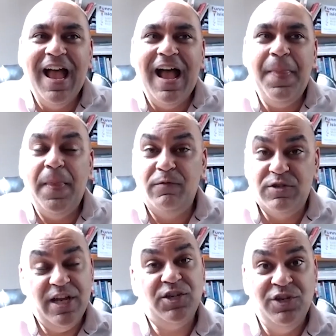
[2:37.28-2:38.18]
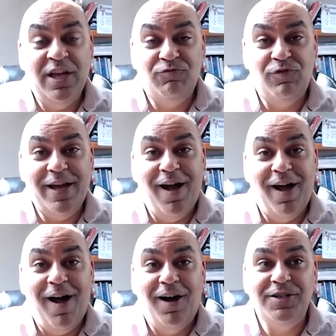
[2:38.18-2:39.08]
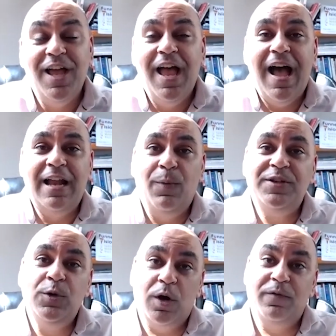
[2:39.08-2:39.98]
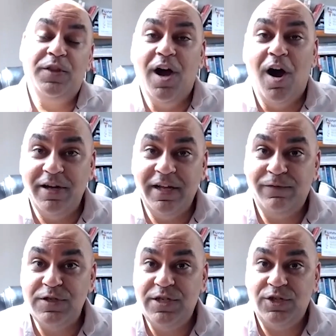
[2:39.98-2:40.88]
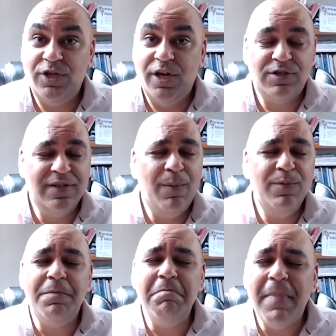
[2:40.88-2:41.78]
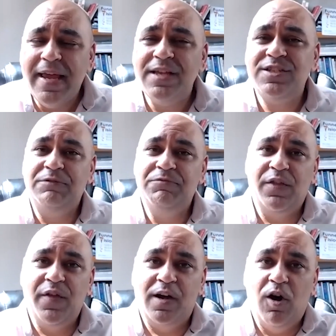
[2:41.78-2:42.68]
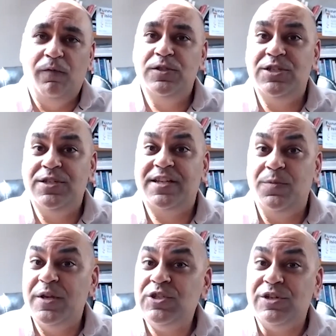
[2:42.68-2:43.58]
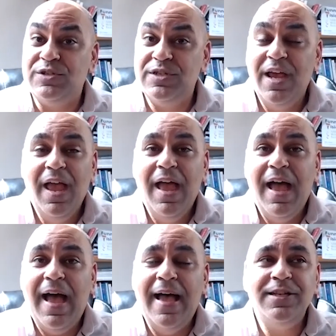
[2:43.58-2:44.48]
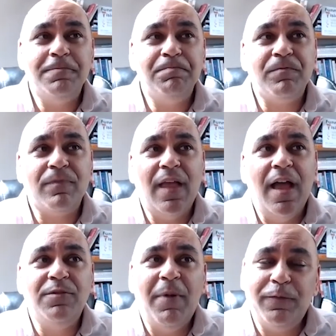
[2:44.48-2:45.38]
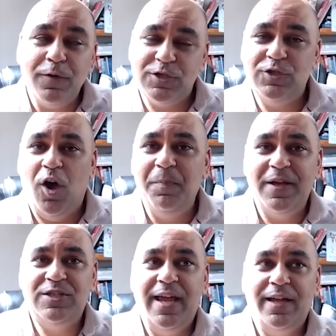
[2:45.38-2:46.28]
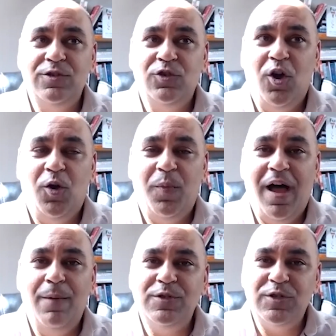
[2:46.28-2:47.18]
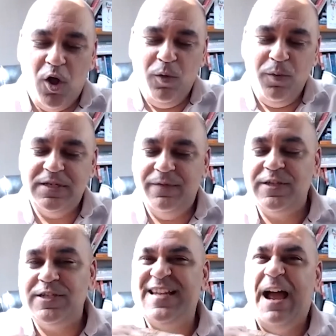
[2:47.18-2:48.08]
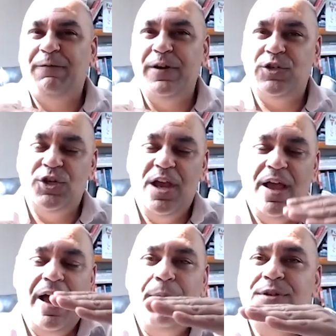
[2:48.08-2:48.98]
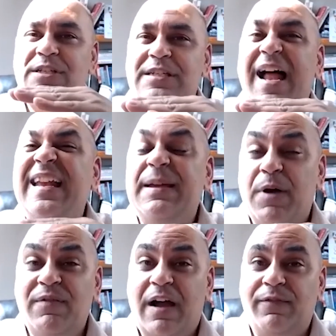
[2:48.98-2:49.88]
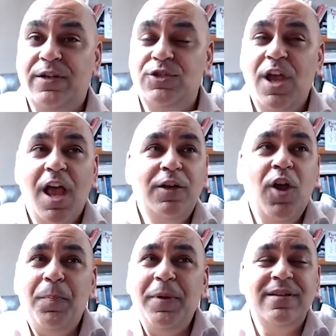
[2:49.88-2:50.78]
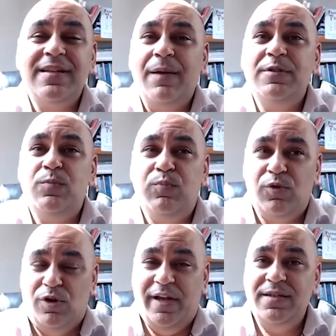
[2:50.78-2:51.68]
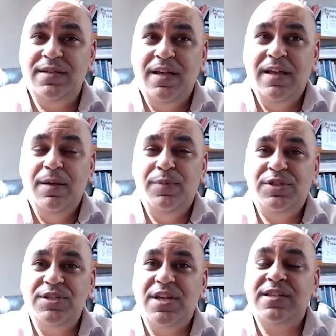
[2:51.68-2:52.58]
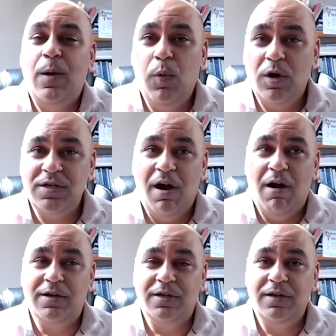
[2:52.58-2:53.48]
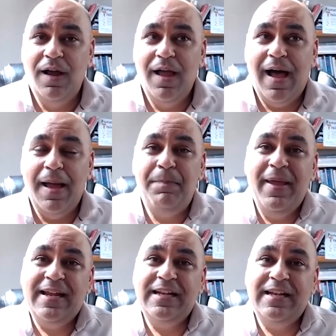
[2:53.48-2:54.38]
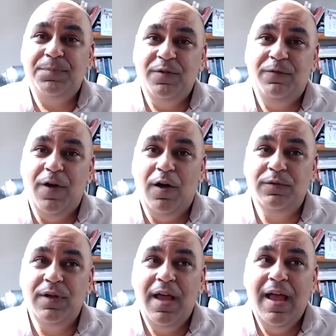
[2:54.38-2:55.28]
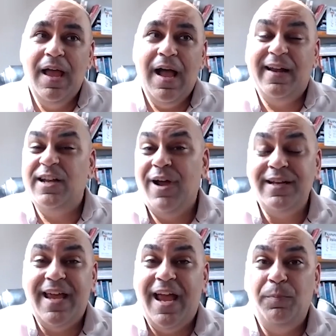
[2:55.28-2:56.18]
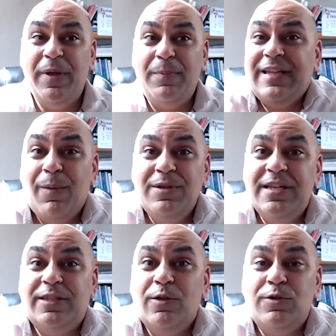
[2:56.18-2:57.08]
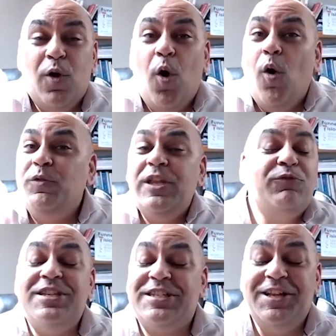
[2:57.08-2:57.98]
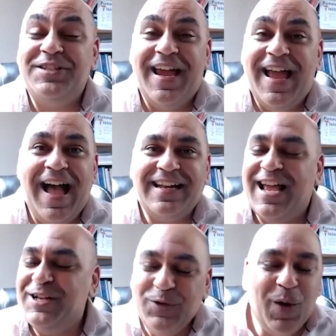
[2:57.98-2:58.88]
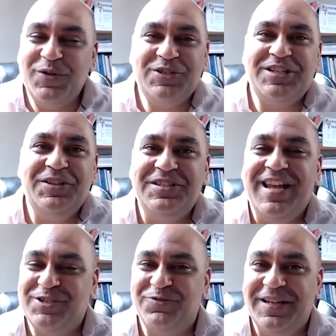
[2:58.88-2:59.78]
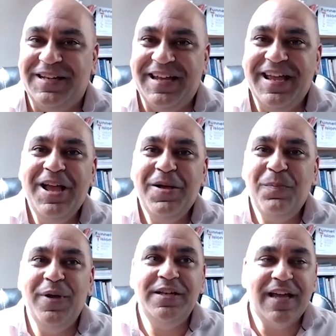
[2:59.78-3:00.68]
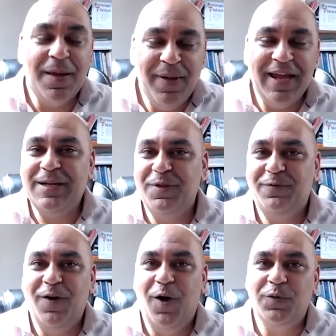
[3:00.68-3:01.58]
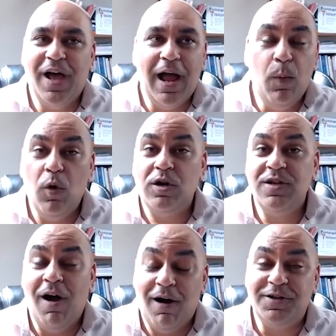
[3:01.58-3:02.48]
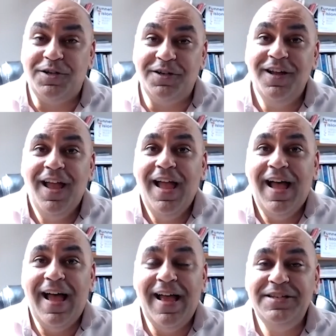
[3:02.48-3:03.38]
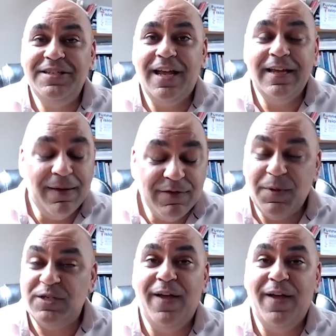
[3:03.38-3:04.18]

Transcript: And then the recession hit really hard, and I went to work for The Guardian for 6 years, and that was amazing, running their conferences and exhibitions. And at my first job, my second job, I was always, this is average, I was slightly above average. Not because I was brilliant, but just because I worked harder, I picked up the phone, and I tried to help people. That was it. Those were the only 3 skills I had. I had no other skill sets really, but I picked up the phone, I worked harder, and gave as much